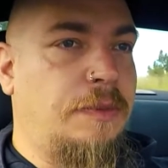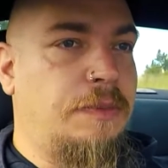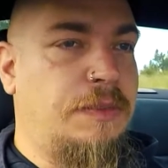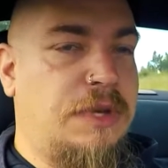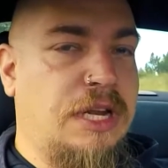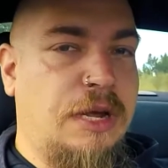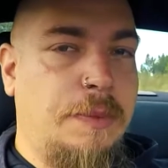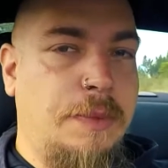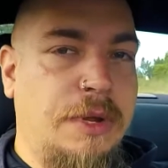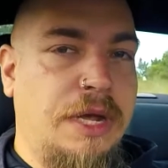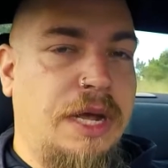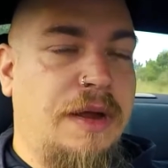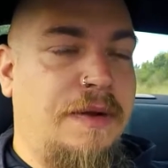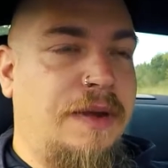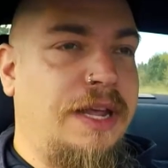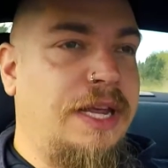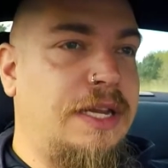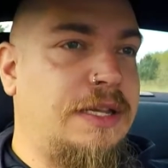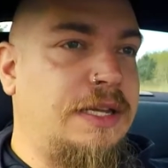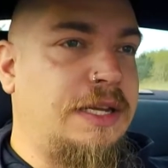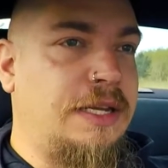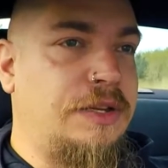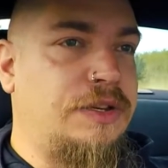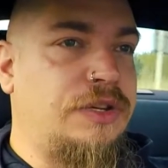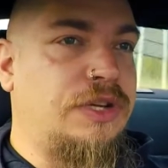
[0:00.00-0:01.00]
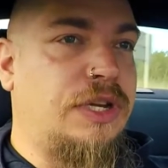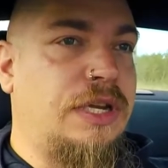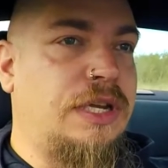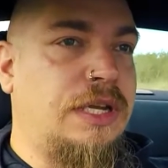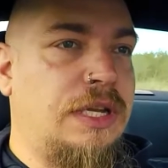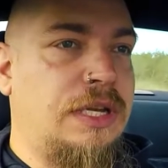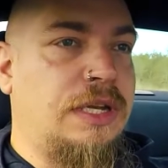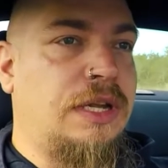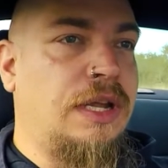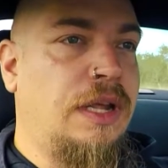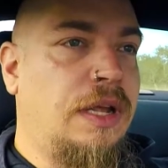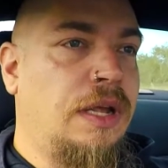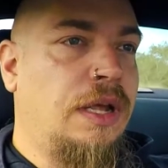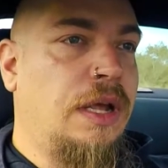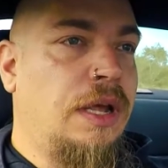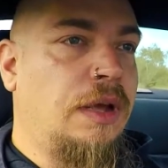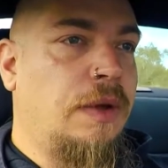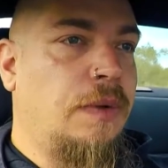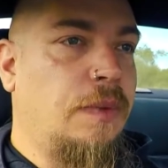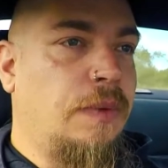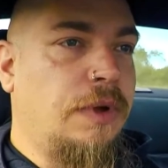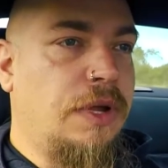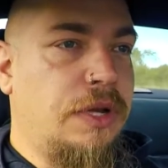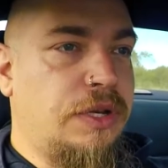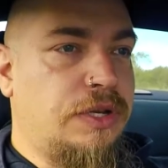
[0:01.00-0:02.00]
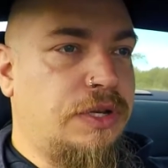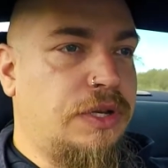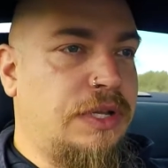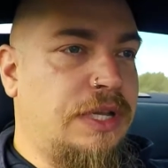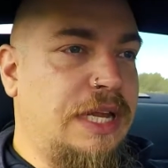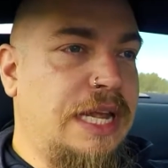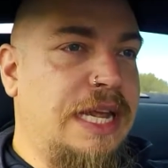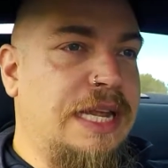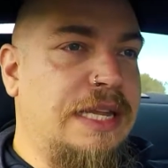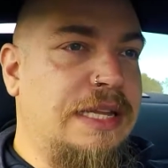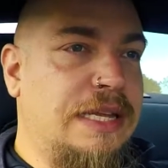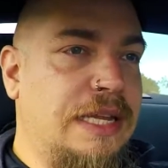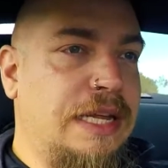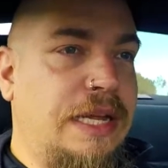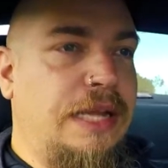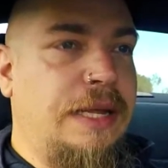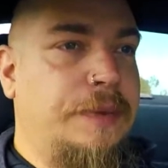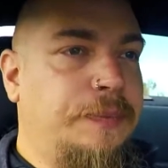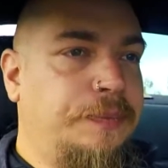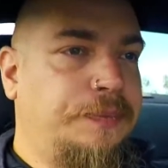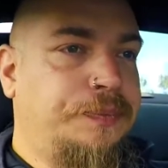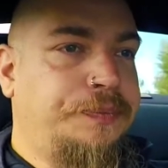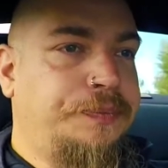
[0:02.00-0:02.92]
WRX engine, which is easy.